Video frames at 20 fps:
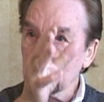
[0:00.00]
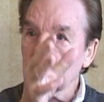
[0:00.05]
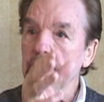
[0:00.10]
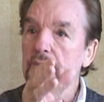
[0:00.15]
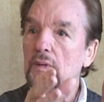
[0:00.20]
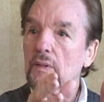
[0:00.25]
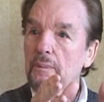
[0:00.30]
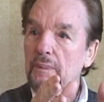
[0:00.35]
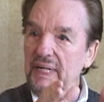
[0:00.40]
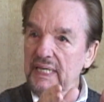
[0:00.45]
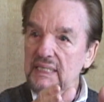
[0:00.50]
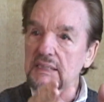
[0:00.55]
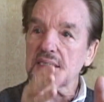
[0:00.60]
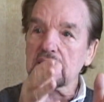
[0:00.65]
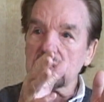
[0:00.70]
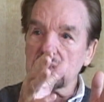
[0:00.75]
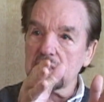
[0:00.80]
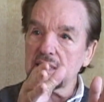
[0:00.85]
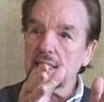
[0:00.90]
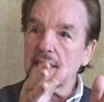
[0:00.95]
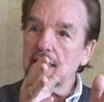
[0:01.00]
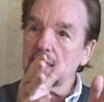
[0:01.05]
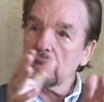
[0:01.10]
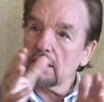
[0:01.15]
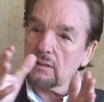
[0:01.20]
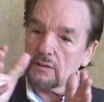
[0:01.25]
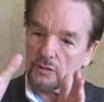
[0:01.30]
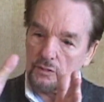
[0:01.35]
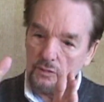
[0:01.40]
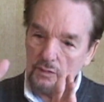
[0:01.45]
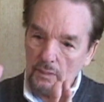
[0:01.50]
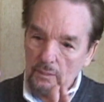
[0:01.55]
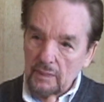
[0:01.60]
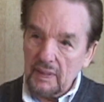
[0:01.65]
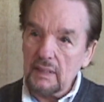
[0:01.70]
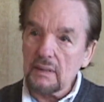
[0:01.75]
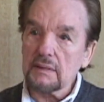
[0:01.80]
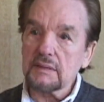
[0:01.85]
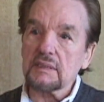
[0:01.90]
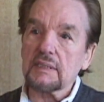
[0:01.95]
obesity, and through the
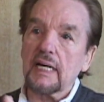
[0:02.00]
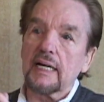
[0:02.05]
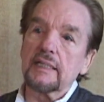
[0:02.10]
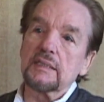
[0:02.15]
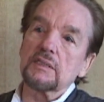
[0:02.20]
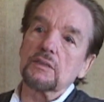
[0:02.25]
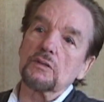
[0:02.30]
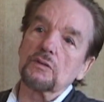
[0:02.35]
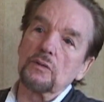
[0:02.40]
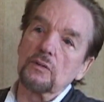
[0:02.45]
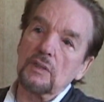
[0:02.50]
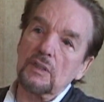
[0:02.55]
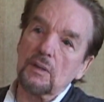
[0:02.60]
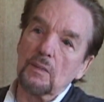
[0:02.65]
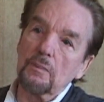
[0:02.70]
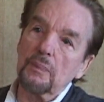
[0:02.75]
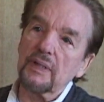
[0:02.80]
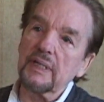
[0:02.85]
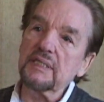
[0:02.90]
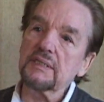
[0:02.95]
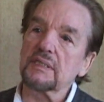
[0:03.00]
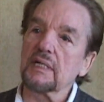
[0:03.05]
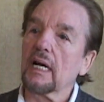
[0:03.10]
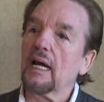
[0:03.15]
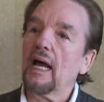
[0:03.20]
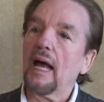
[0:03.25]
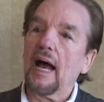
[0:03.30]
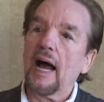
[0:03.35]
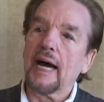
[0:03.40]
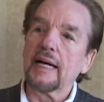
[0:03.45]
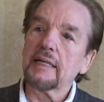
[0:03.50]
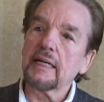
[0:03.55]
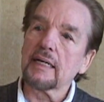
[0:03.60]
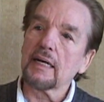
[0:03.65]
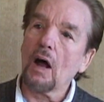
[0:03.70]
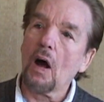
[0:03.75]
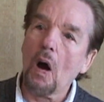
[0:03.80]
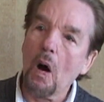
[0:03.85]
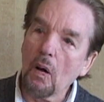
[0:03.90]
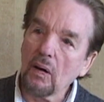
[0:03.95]
middle stage and through the completion. I did
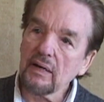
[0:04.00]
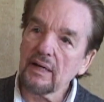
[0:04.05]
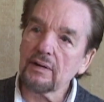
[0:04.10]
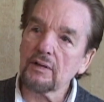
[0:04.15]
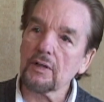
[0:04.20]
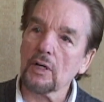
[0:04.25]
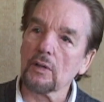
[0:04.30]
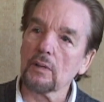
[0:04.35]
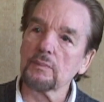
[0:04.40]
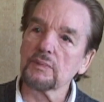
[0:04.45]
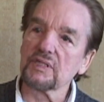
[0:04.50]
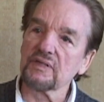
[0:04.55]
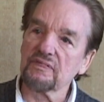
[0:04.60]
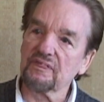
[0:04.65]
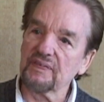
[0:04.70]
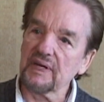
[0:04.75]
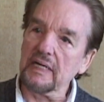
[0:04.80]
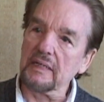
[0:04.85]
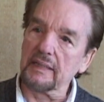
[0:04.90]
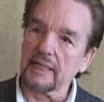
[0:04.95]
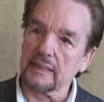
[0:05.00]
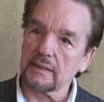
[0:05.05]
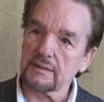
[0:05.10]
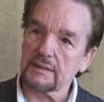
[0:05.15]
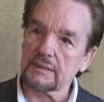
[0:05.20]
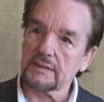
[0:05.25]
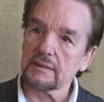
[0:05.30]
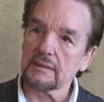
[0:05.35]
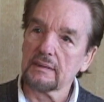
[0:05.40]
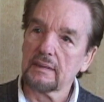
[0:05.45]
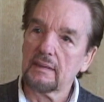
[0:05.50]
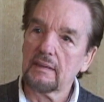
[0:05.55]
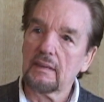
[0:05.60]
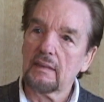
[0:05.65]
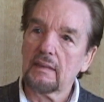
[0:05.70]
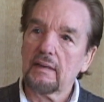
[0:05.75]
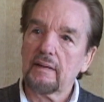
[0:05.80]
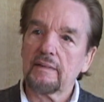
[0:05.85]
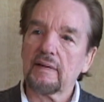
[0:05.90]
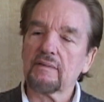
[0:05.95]
it all in terms of feelings.
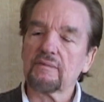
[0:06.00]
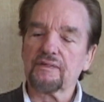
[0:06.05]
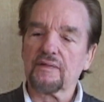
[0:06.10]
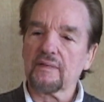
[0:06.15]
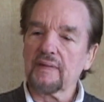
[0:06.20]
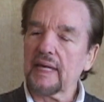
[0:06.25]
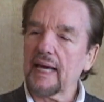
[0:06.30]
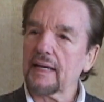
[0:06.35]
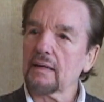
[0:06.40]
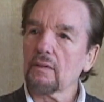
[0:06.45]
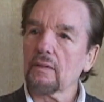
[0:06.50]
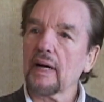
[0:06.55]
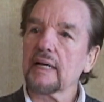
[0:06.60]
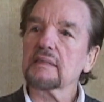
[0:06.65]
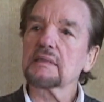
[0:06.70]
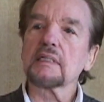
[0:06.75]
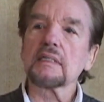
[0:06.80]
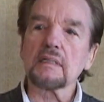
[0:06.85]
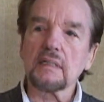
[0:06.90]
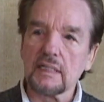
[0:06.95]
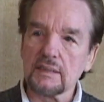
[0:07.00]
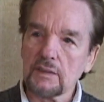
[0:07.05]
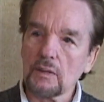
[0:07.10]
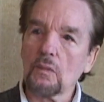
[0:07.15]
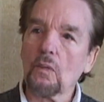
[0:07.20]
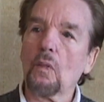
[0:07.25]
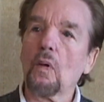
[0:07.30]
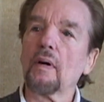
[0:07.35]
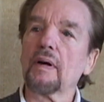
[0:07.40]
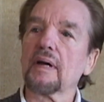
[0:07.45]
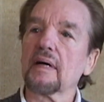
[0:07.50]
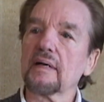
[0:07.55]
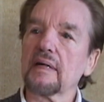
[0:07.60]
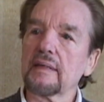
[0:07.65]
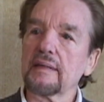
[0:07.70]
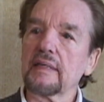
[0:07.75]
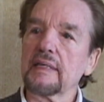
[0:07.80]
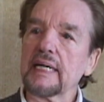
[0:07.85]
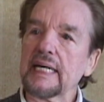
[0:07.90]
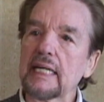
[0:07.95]
Okay. And the anorexic doesn't want to
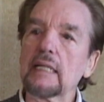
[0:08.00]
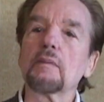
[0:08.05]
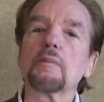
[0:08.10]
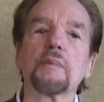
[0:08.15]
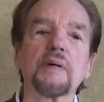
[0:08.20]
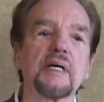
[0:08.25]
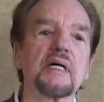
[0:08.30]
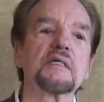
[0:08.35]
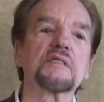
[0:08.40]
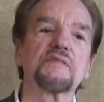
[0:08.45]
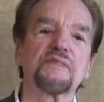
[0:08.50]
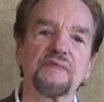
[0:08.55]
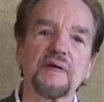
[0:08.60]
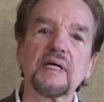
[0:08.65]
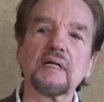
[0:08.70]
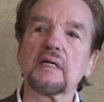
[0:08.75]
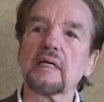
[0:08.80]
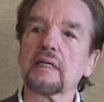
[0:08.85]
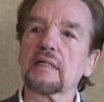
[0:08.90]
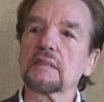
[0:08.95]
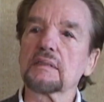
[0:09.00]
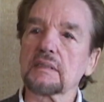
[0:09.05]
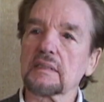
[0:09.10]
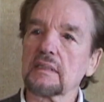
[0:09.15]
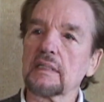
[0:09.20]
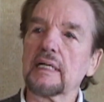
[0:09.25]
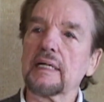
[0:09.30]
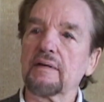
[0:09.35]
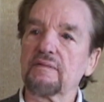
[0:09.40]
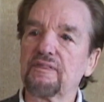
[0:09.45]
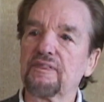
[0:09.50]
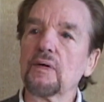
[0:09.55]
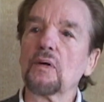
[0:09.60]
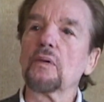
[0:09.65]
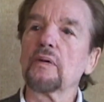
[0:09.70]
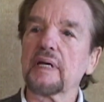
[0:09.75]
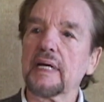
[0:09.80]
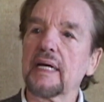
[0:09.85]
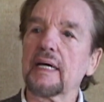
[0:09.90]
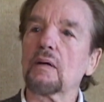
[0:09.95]
eat because
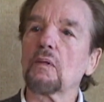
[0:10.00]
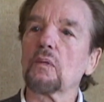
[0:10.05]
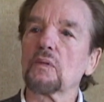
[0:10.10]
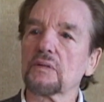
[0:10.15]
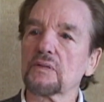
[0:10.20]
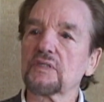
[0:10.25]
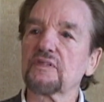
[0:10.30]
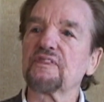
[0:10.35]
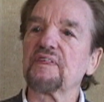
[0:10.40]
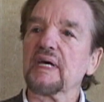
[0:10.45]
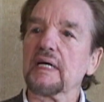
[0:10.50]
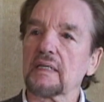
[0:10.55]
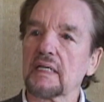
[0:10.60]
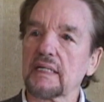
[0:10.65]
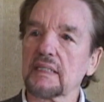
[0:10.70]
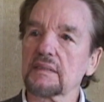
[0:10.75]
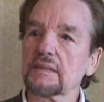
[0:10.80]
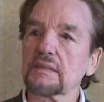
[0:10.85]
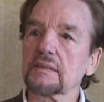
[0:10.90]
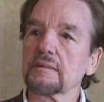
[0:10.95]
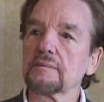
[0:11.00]
food equals feelings.